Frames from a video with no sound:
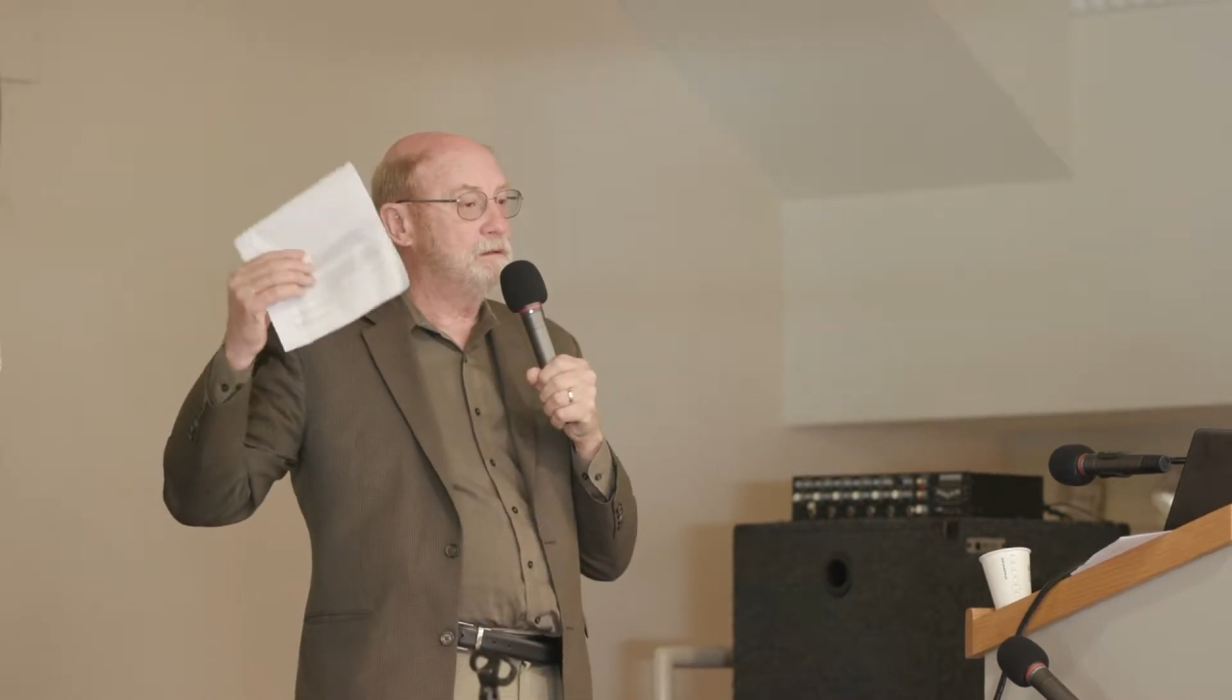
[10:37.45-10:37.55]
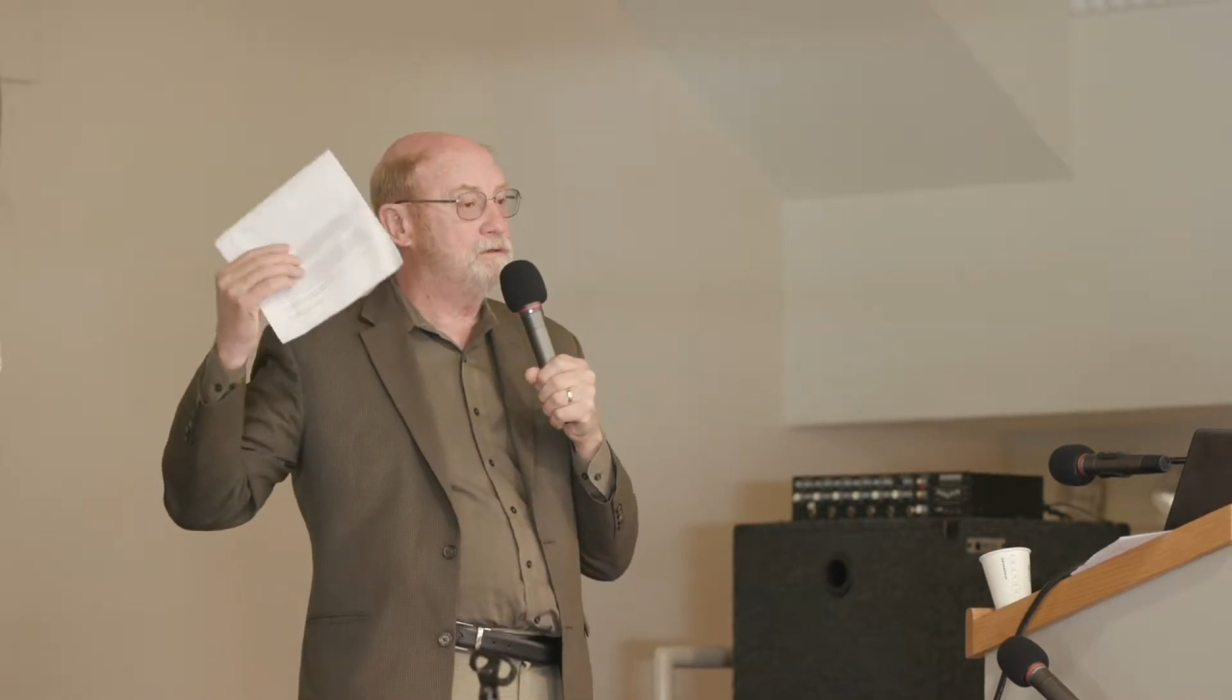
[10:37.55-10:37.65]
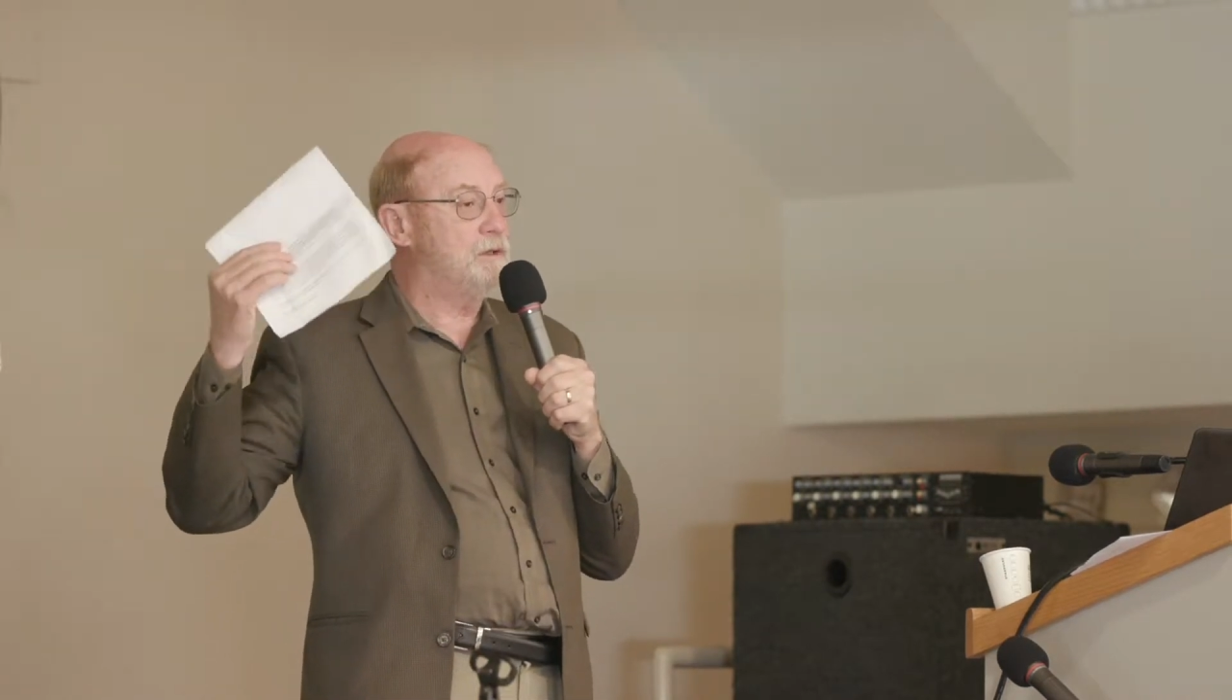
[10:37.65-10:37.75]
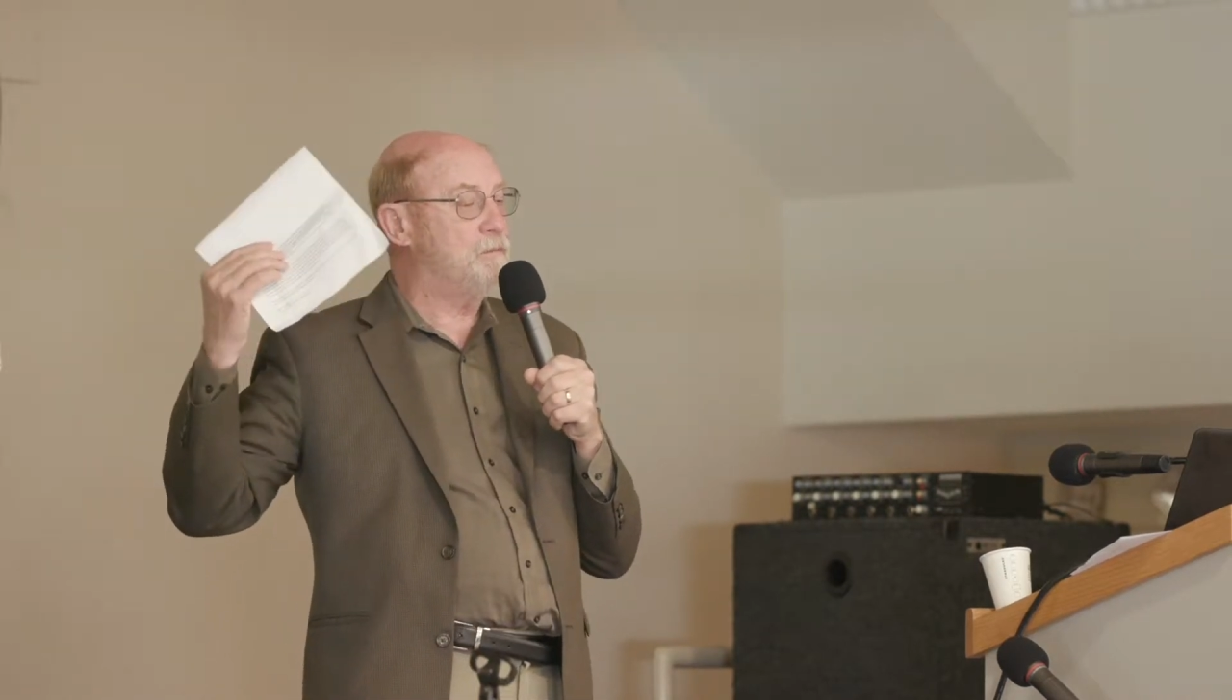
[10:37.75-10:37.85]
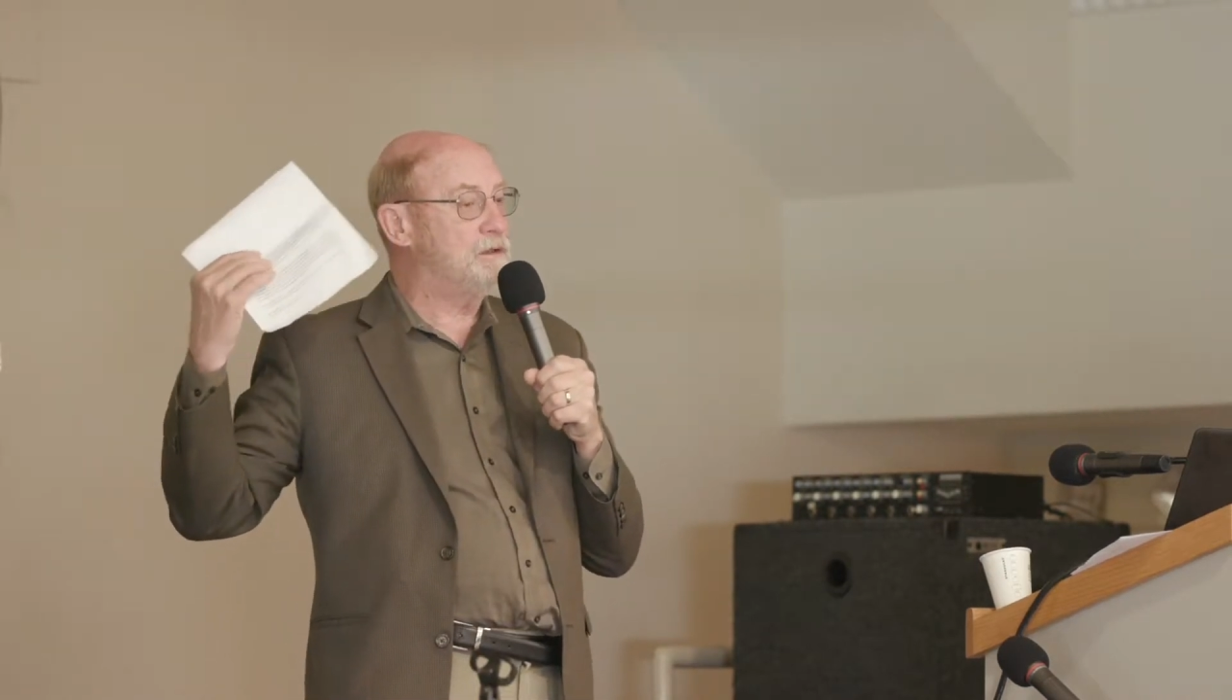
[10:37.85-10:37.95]

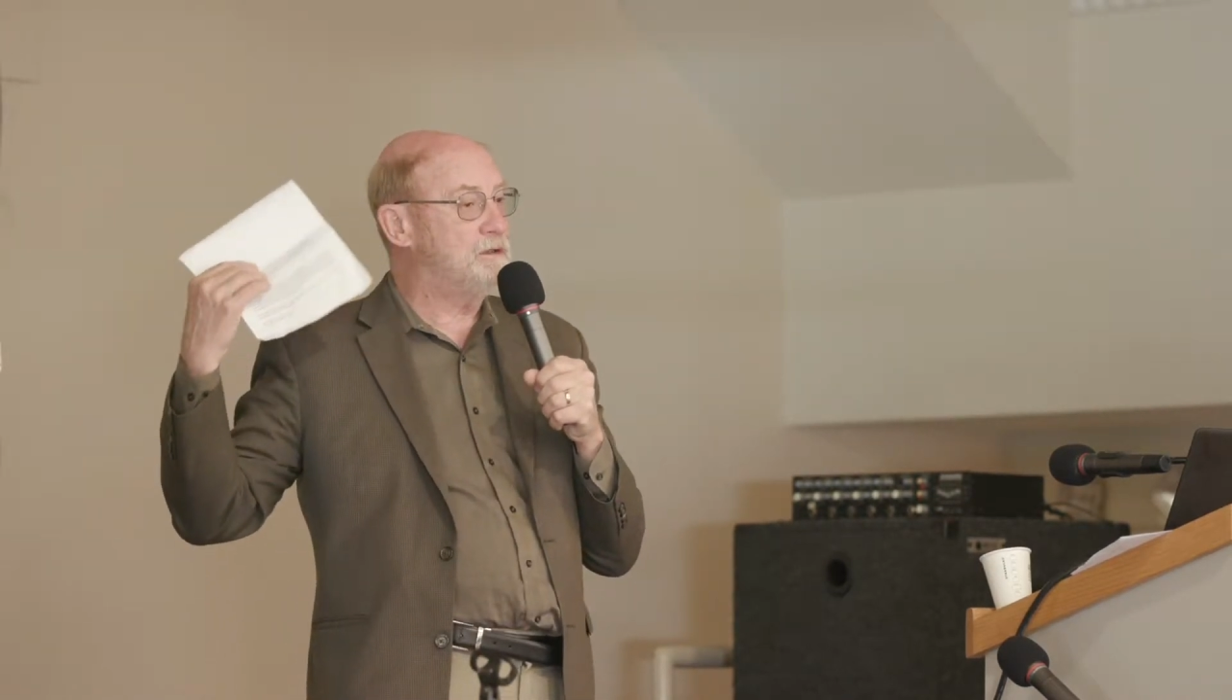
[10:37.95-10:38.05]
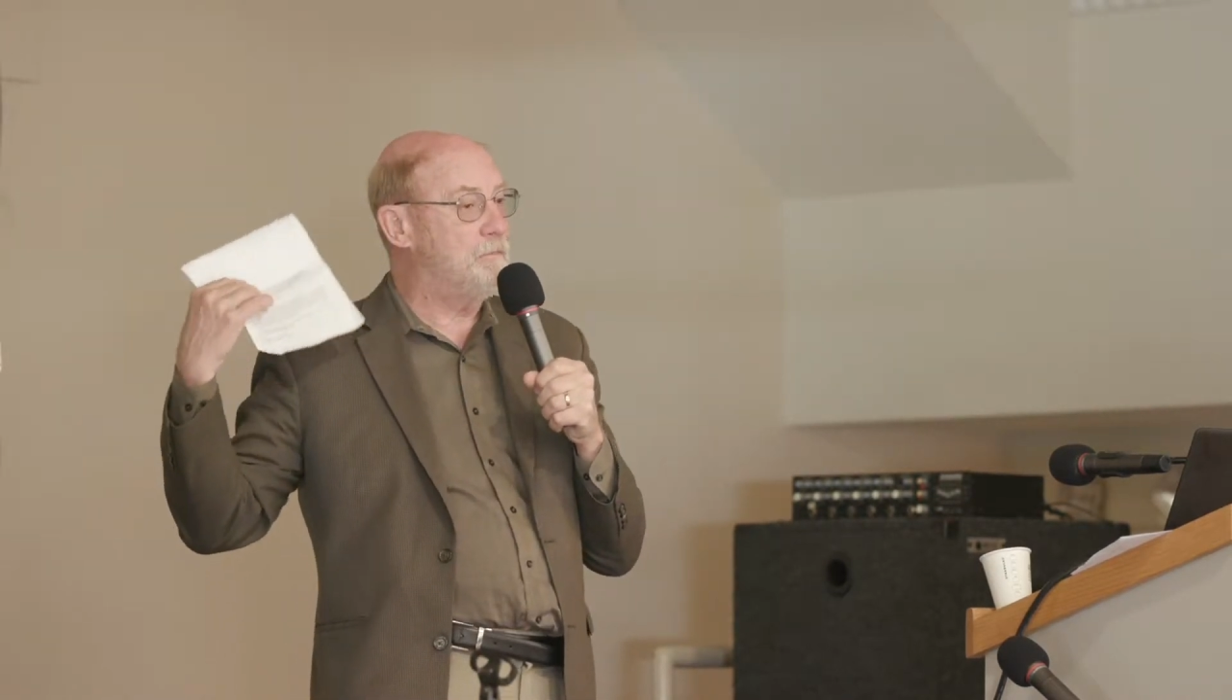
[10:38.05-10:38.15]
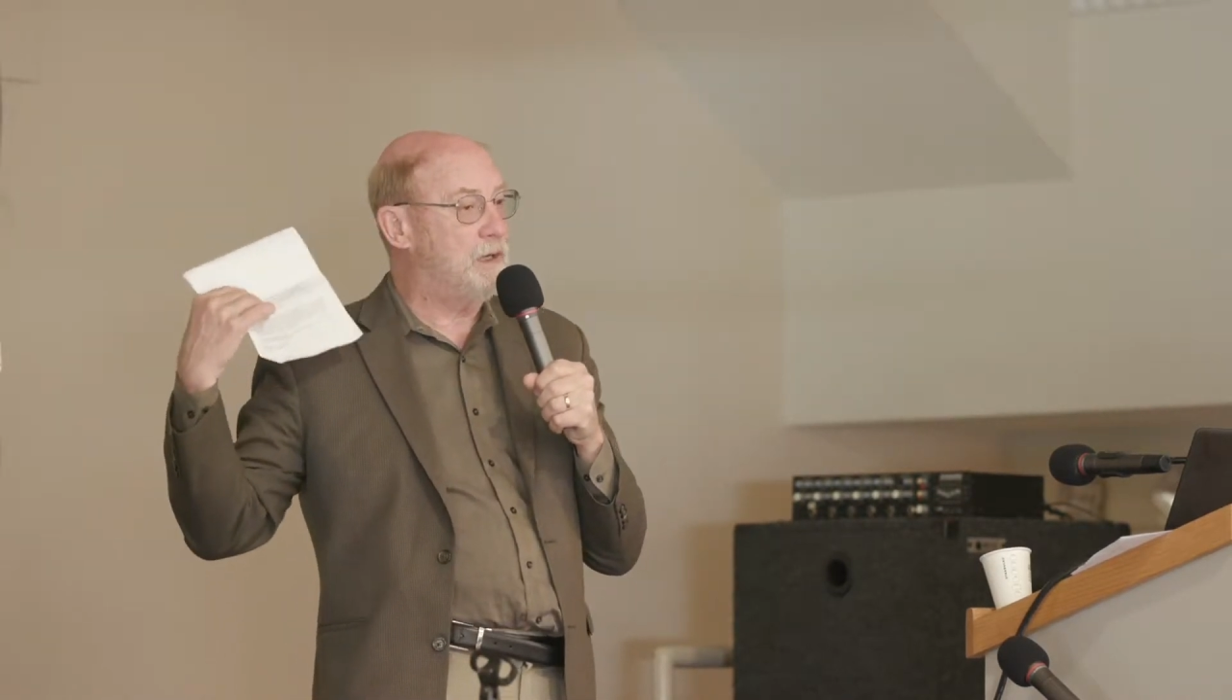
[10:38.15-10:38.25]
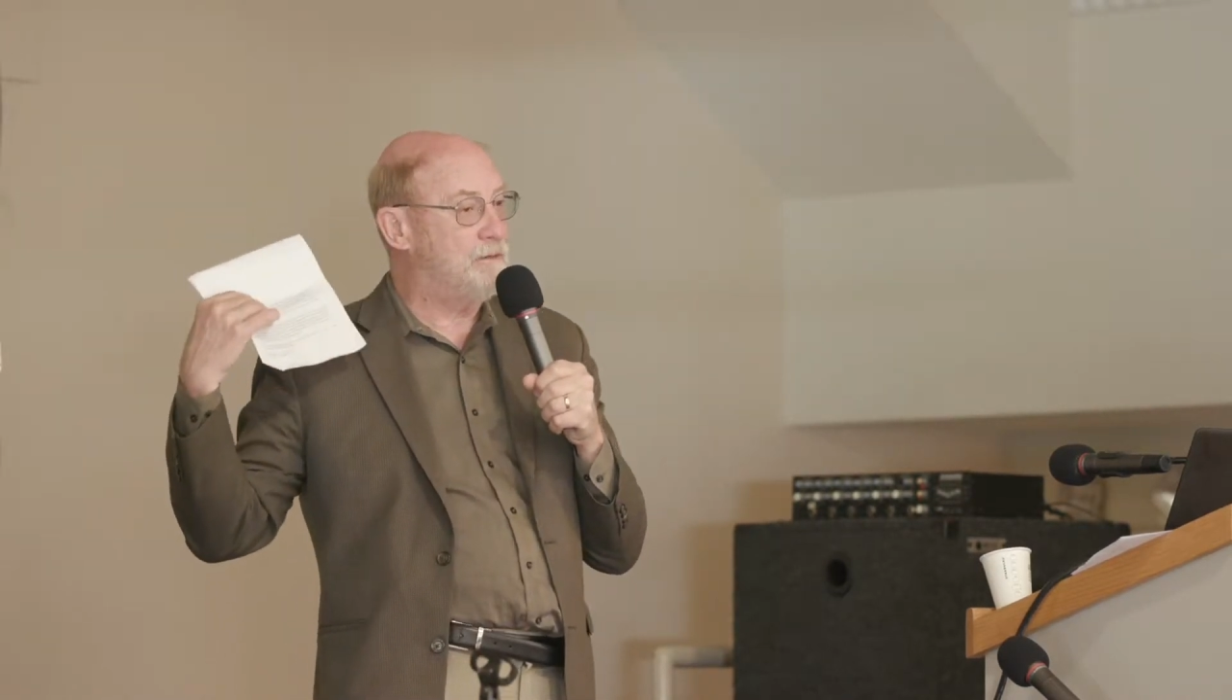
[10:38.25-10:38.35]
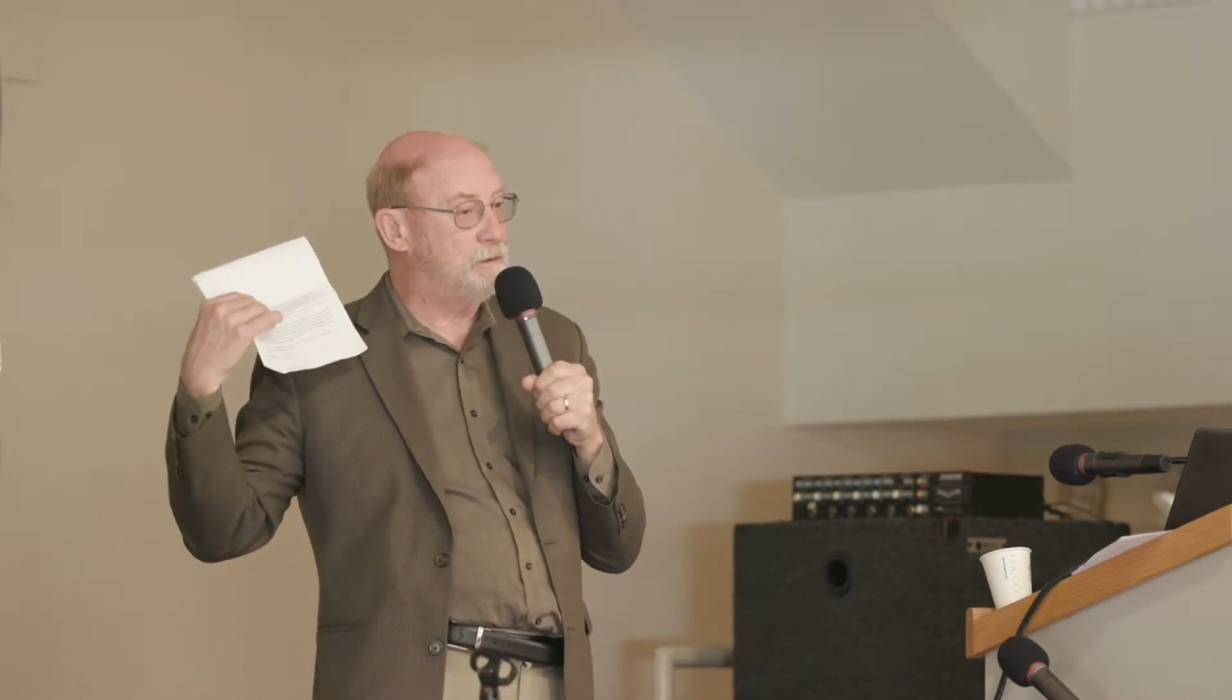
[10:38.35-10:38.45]
someone to my